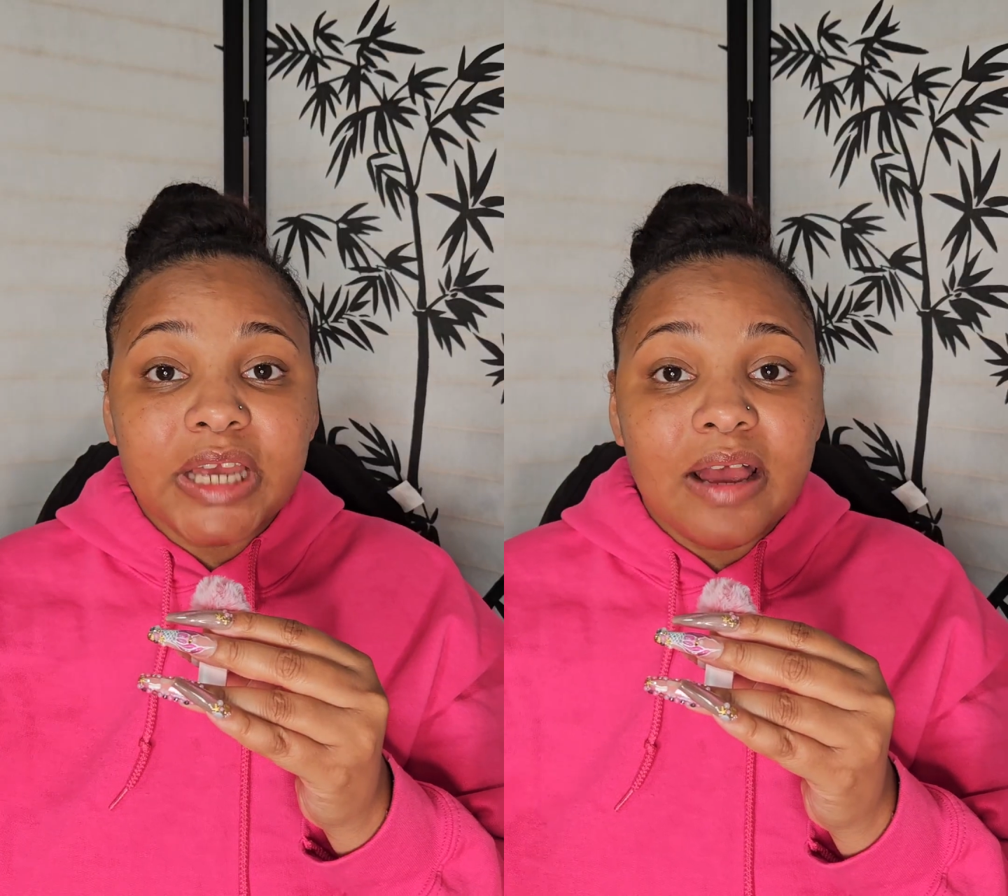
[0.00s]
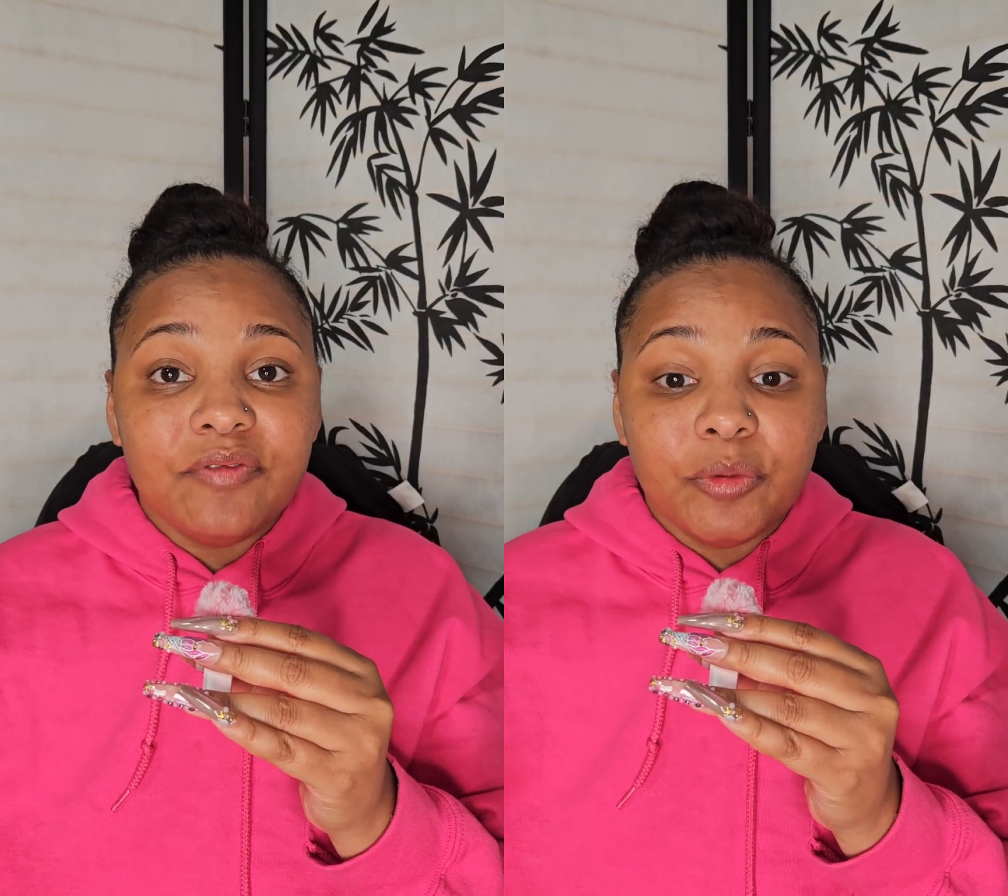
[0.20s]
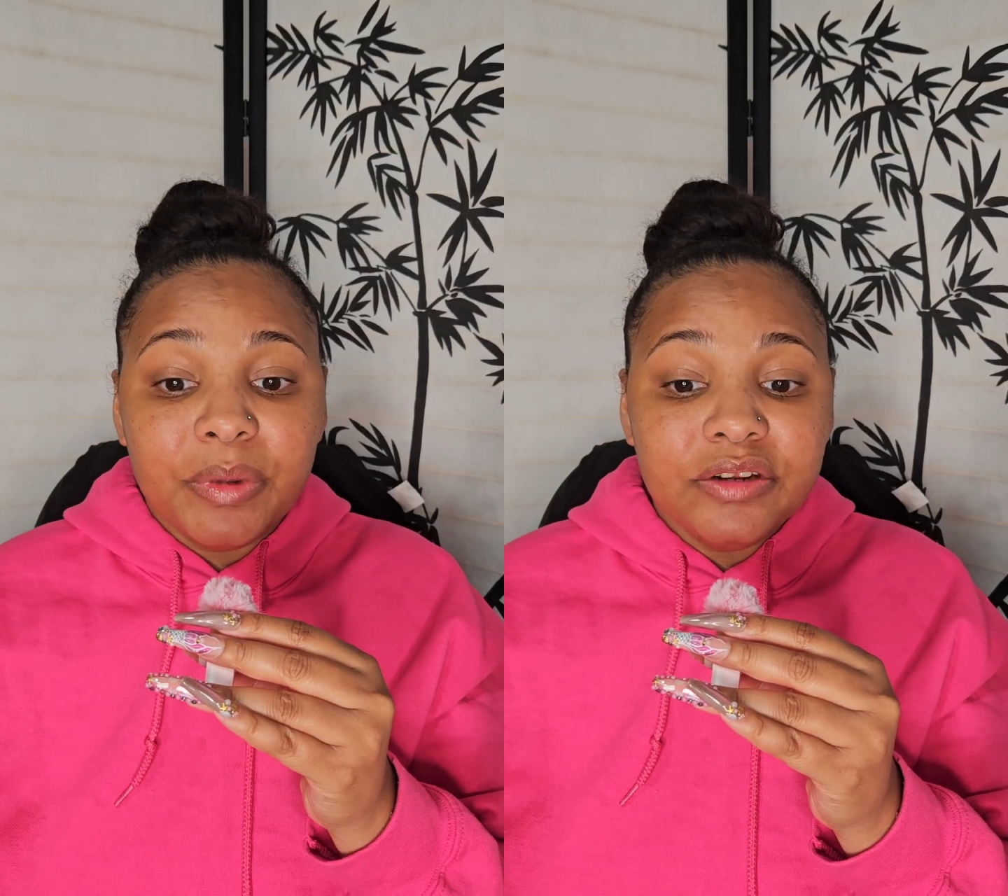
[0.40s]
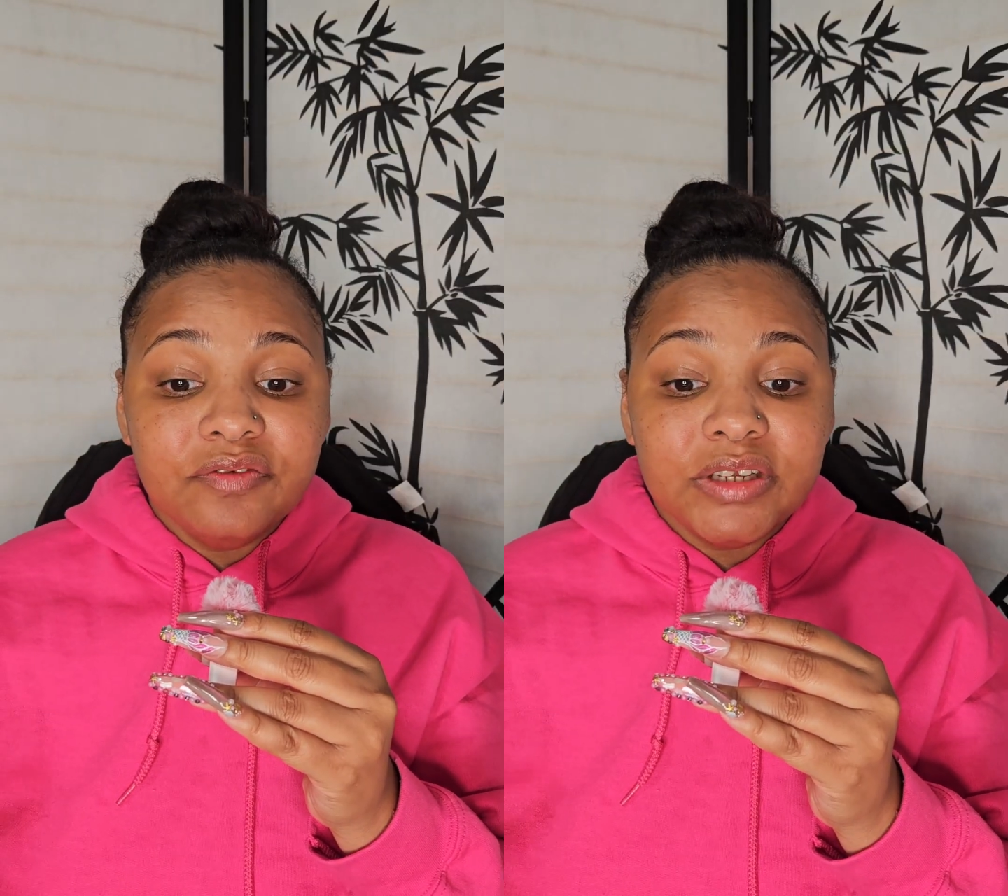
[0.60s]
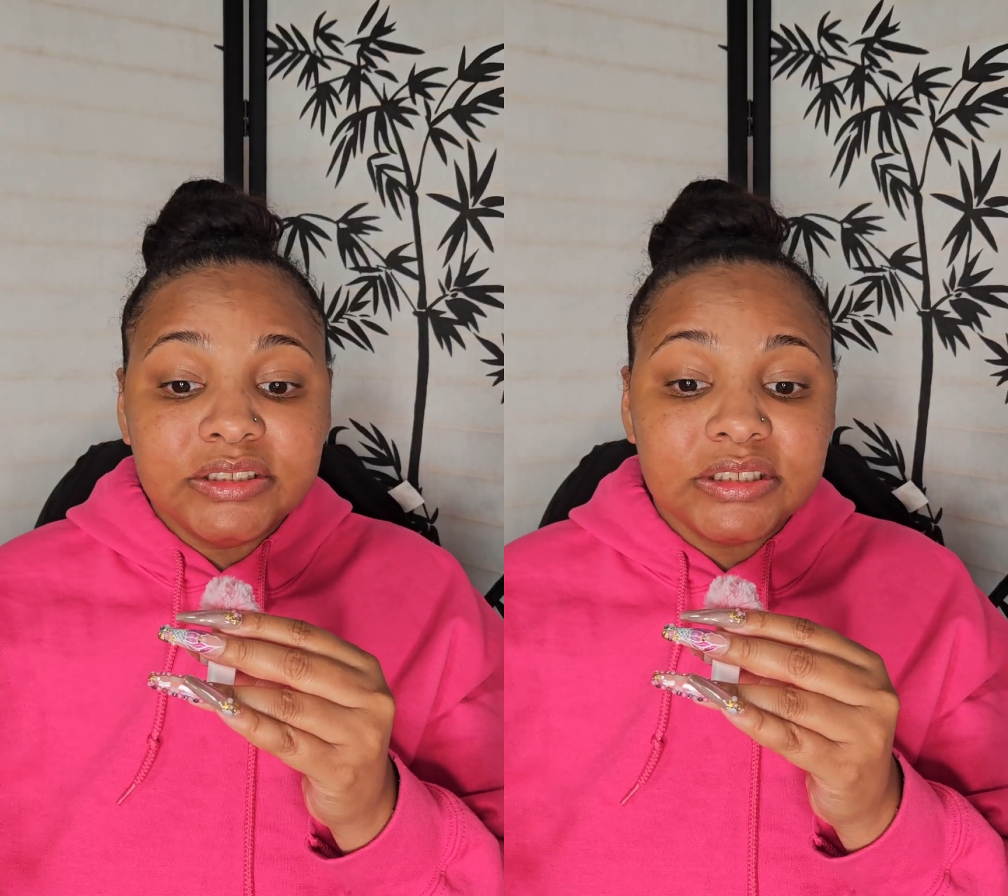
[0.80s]
have their
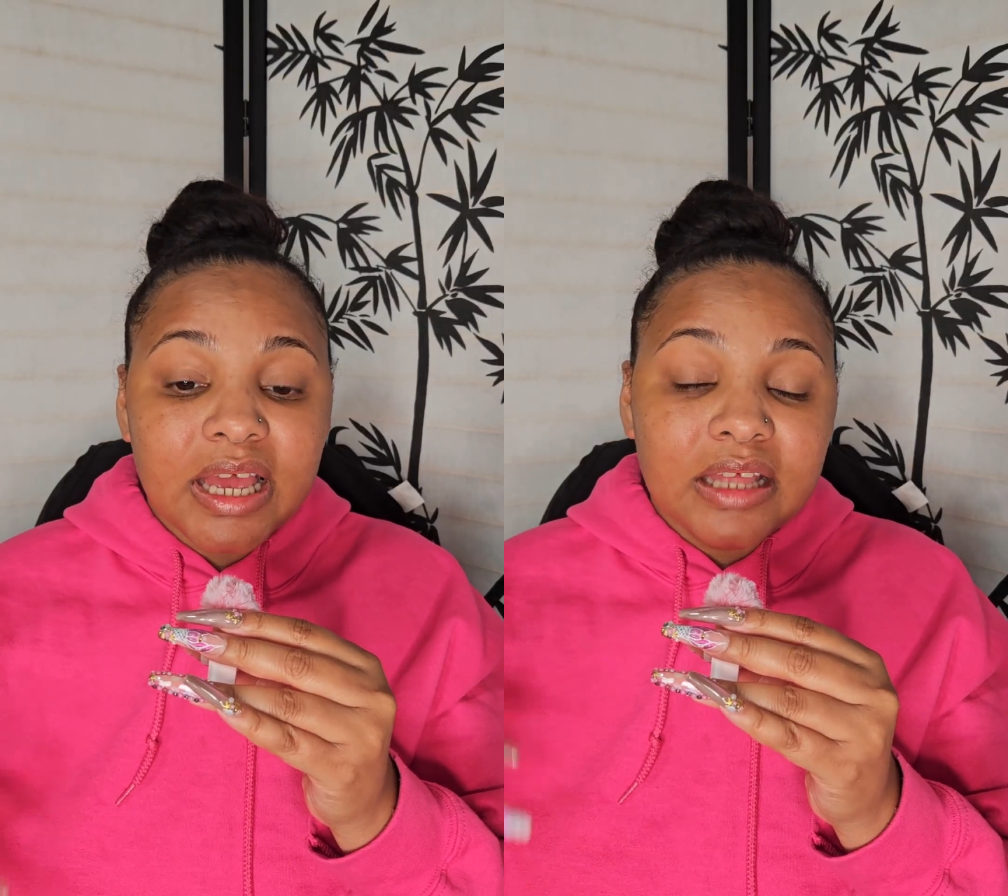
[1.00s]
benefits.